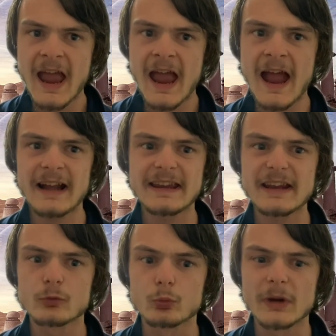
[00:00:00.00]
adding
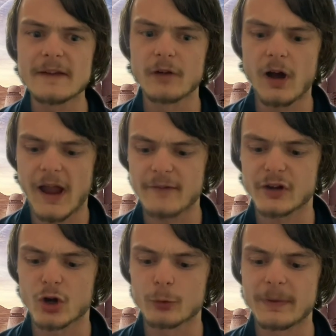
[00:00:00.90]
in Reva, having
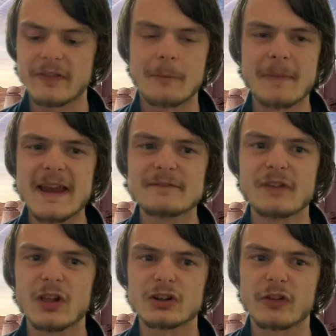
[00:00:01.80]
her be the main
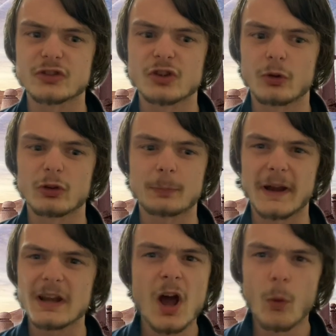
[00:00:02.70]
villain of the show despite,